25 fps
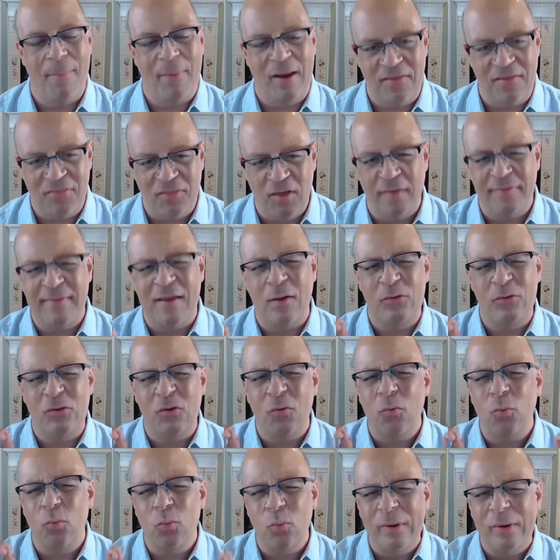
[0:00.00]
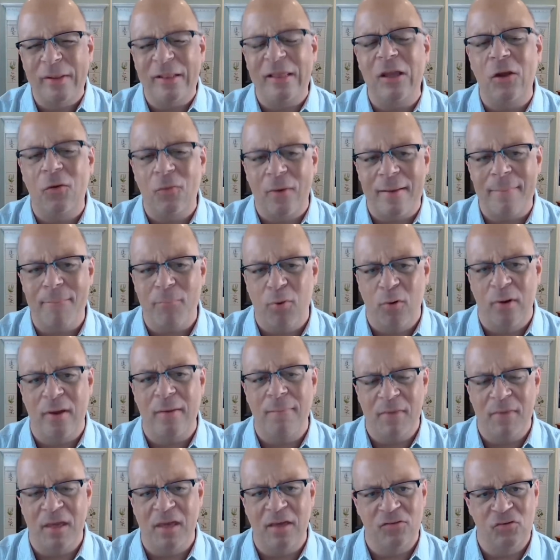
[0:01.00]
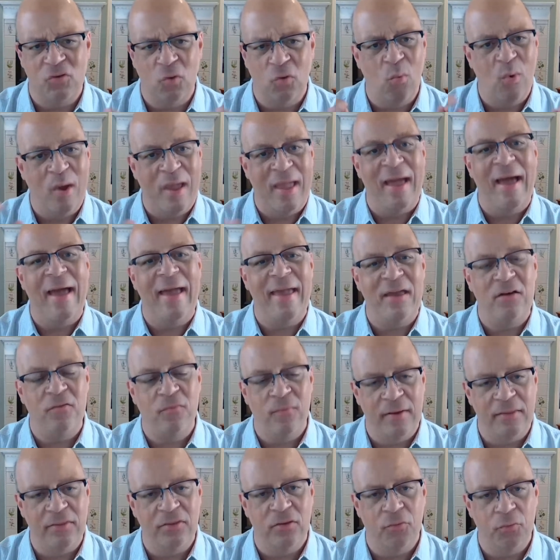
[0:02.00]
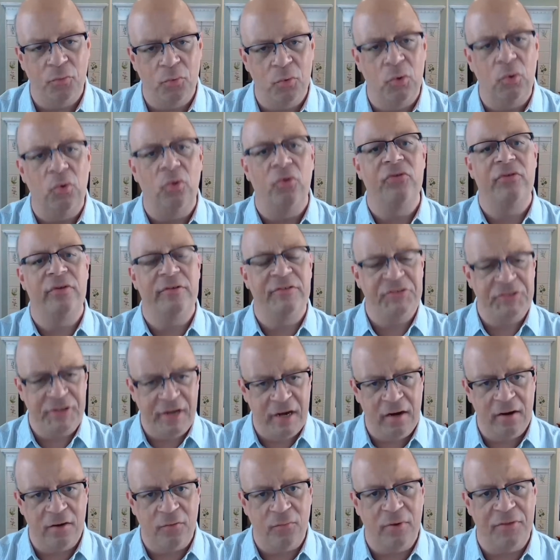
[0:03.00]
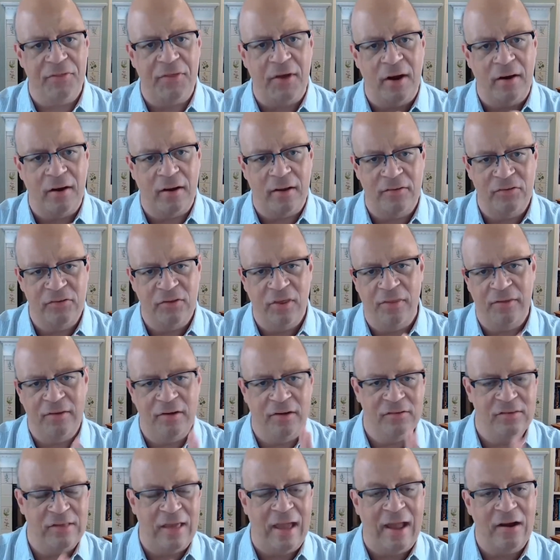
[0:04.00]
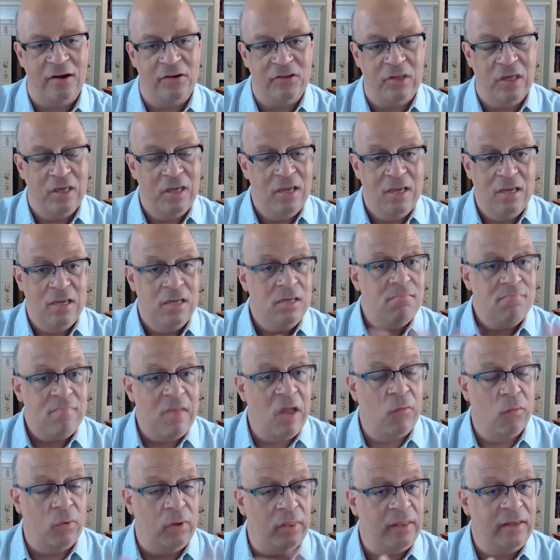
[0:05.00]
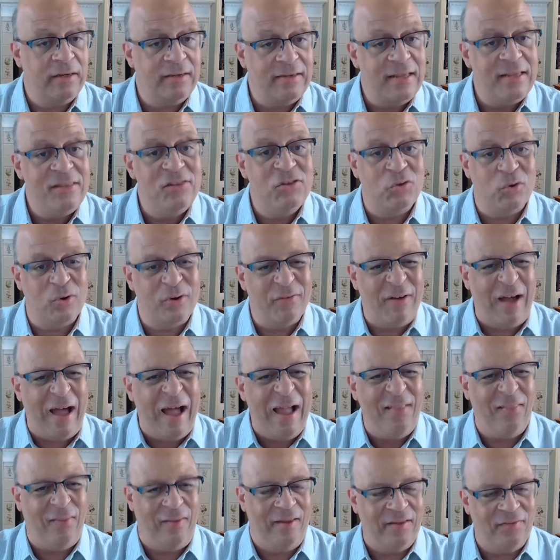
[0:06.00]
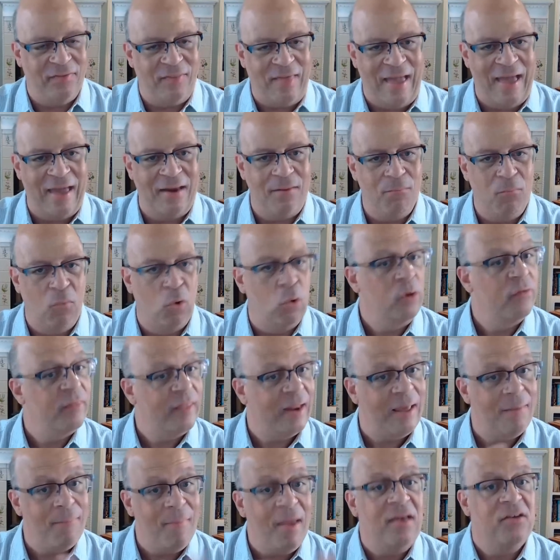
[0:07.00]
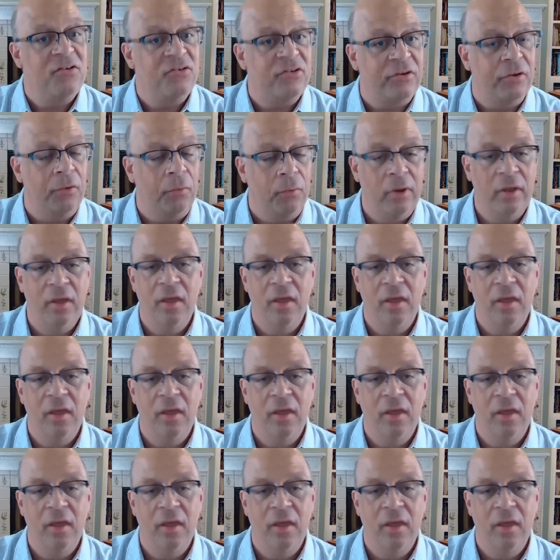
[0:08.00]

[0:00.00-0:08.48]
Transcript: And I thought that was a really great point, because the way I had written the rules and shared it with our consulting designers, it really did sort of highlight that more than I meant to.